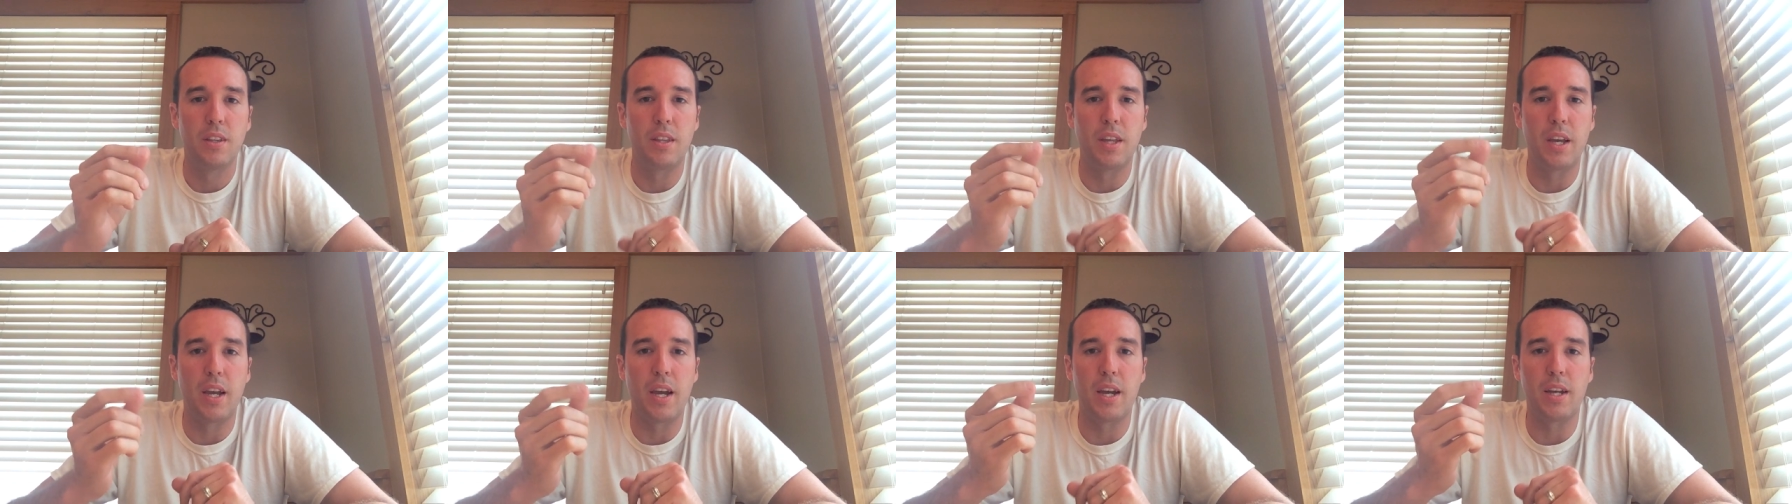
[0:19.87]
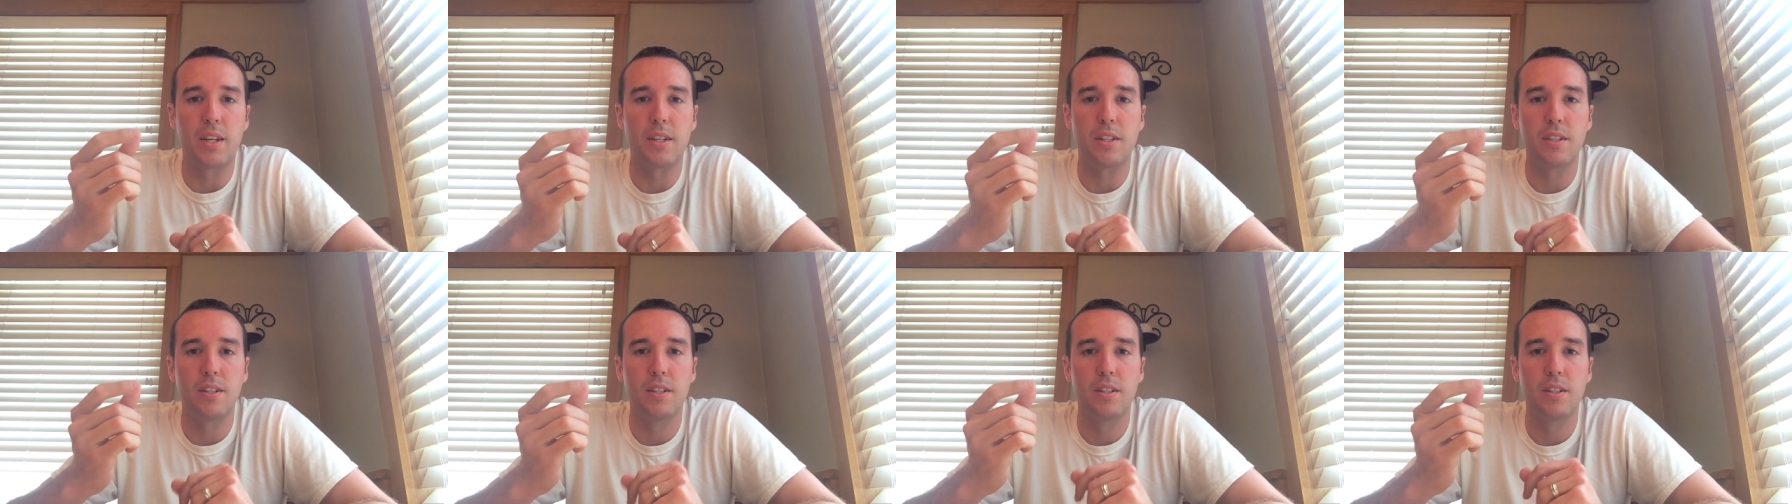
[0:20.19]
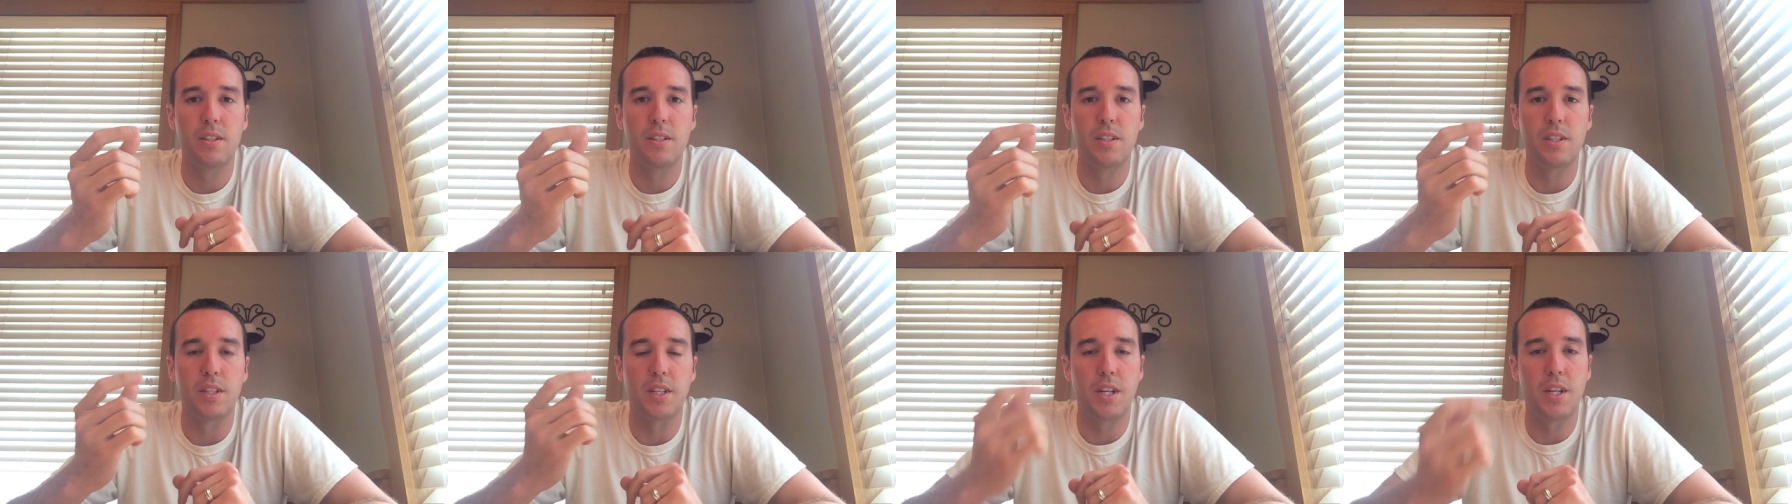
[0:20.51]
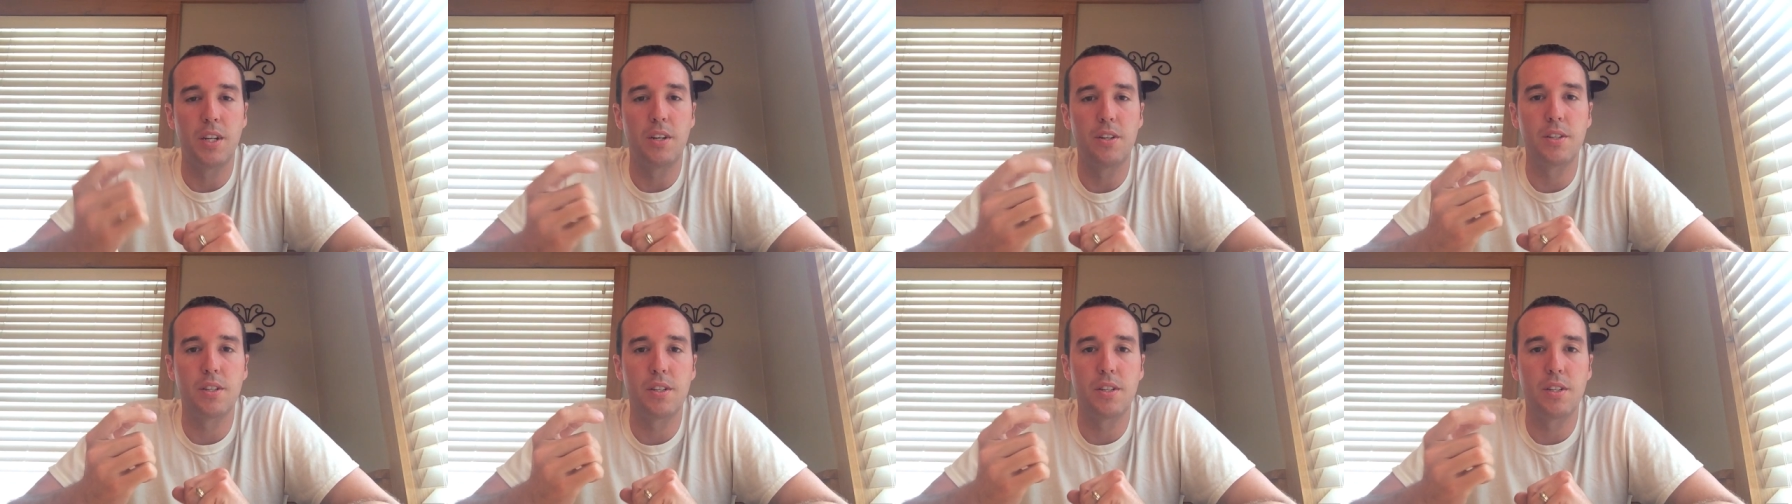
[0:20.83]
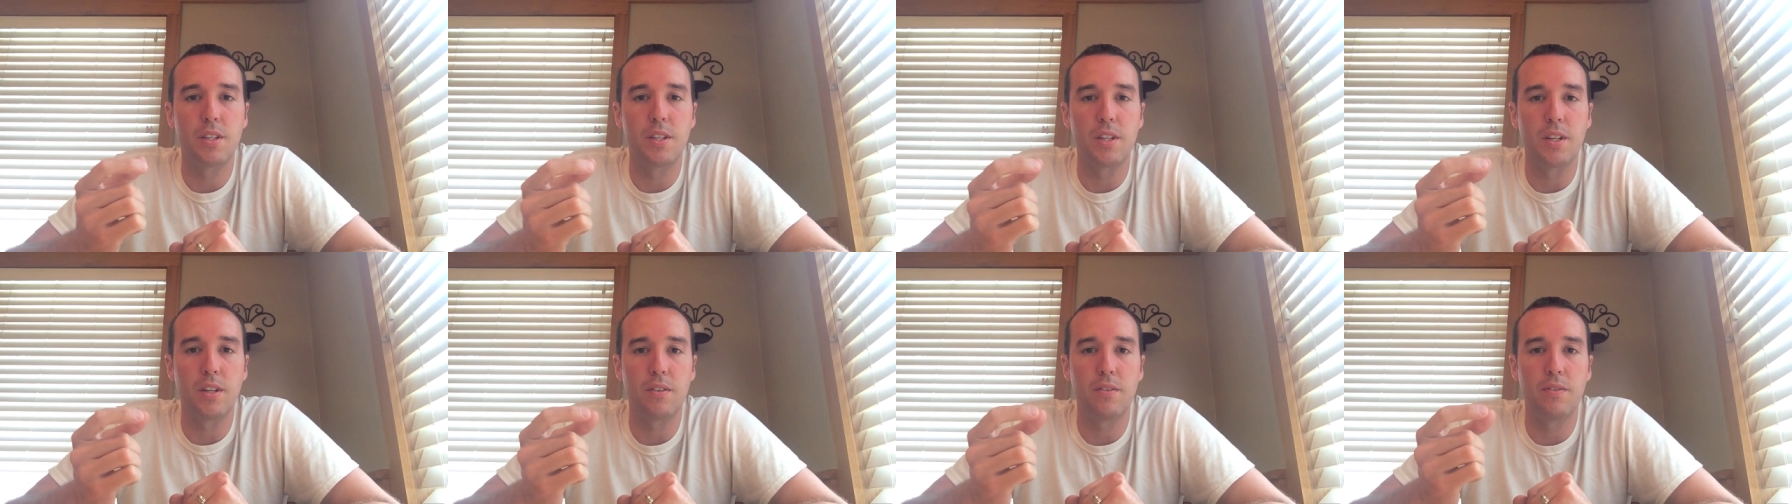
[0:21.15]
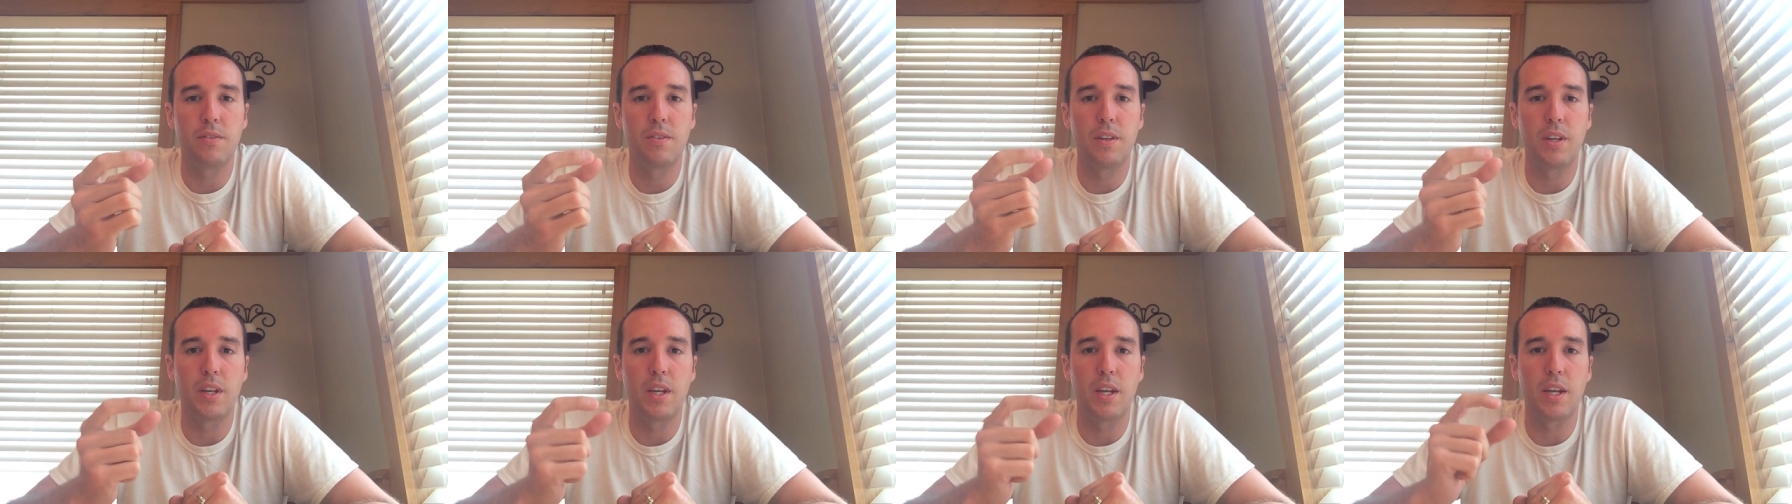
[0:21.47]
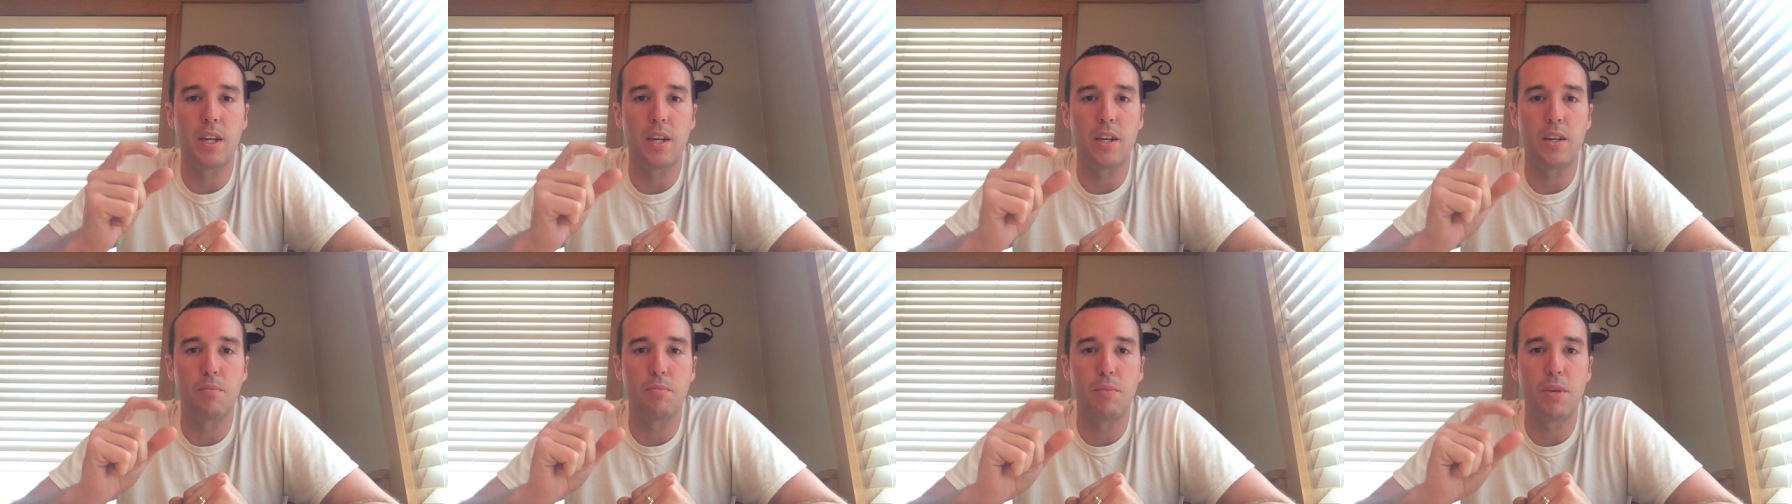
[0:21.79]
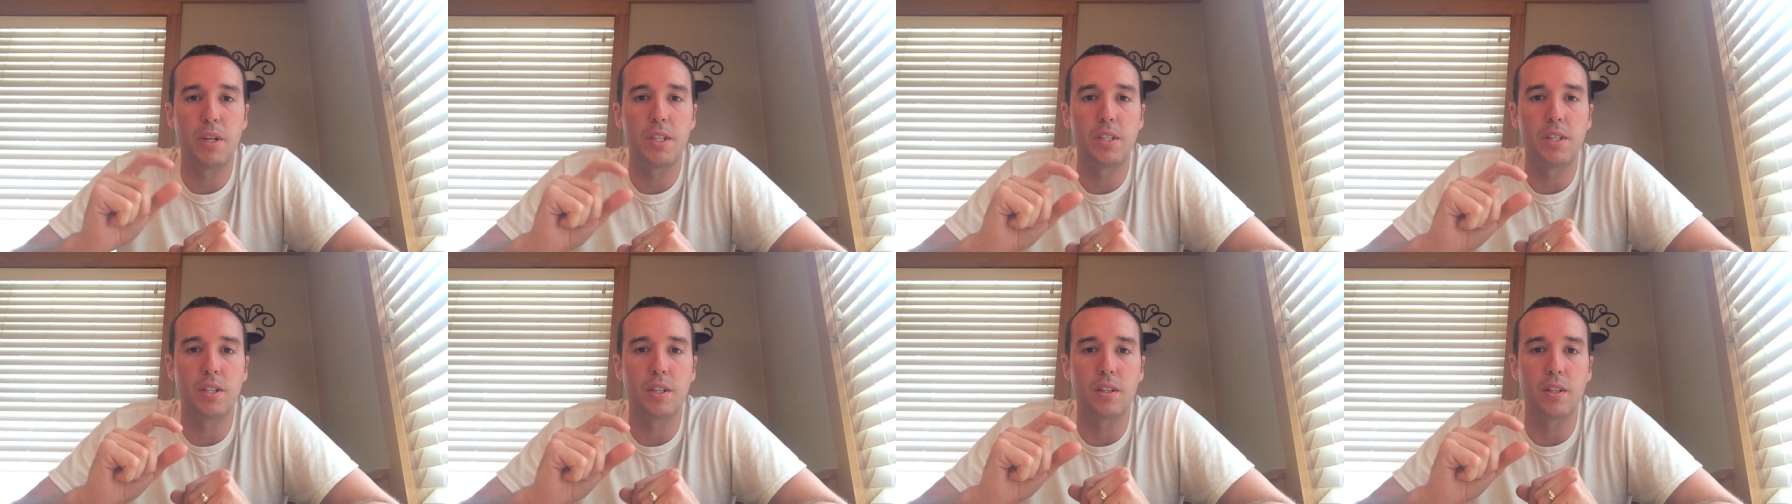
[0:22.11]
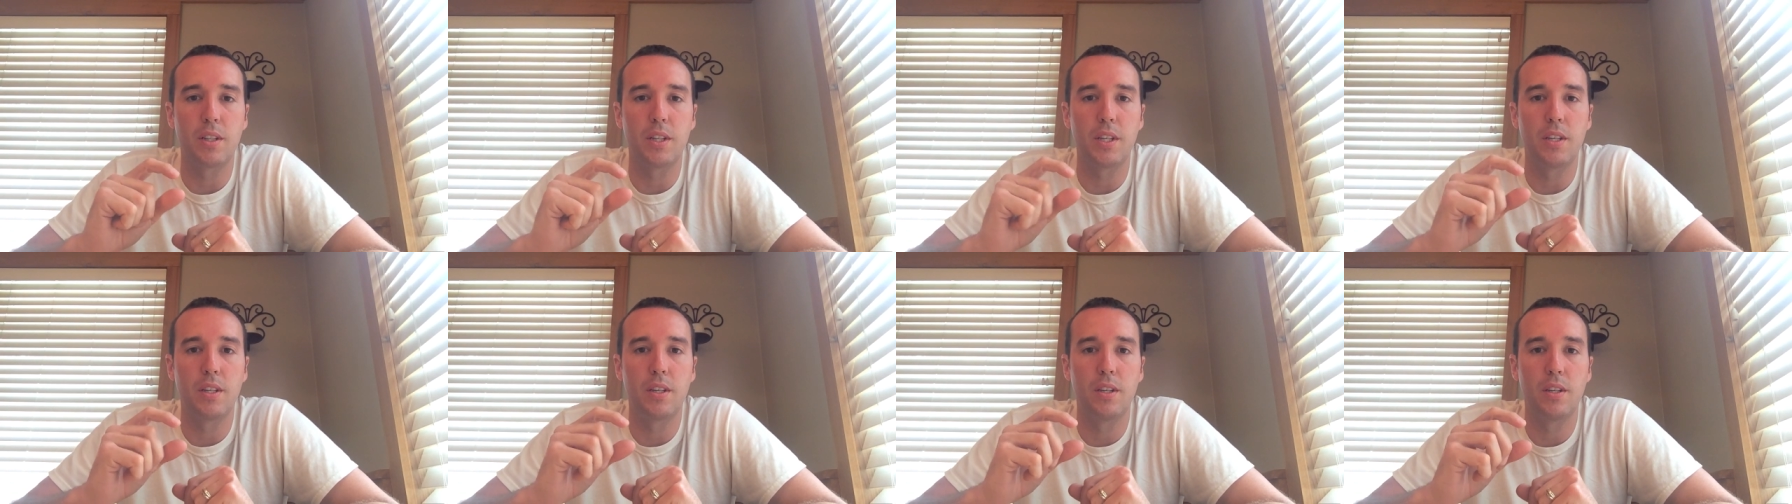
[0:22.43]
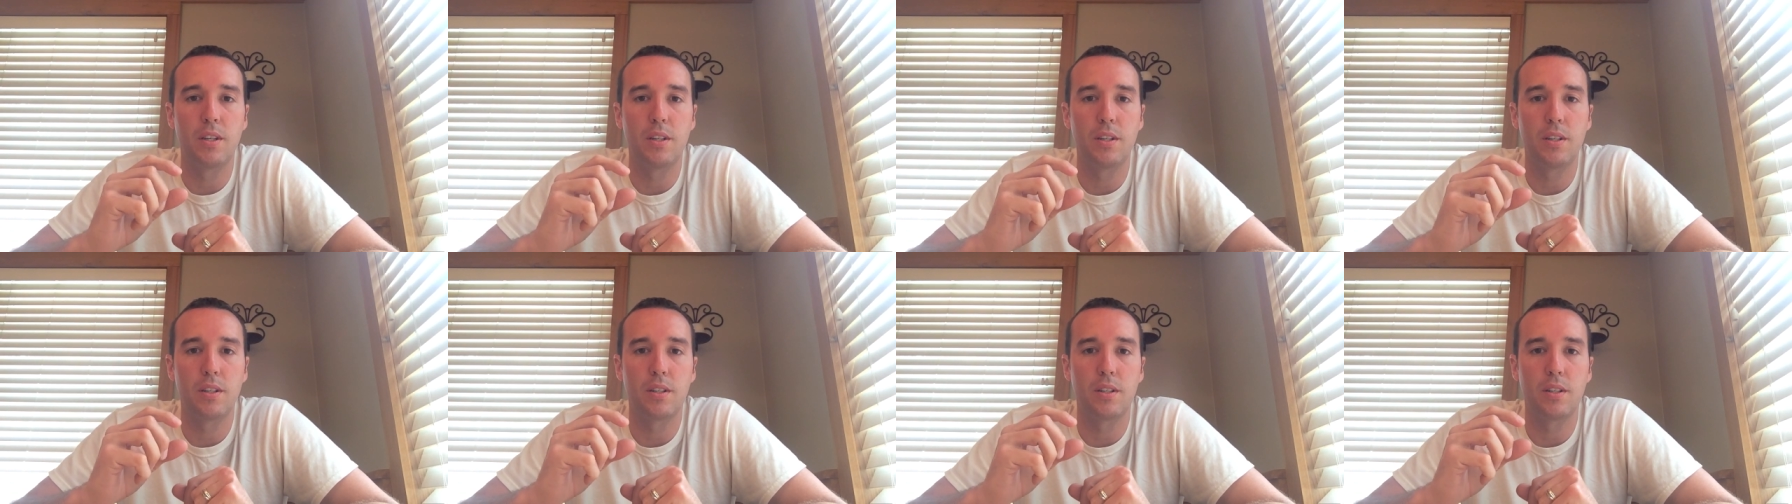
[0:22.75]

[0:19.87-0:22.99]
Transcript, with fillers: that secures itself and basically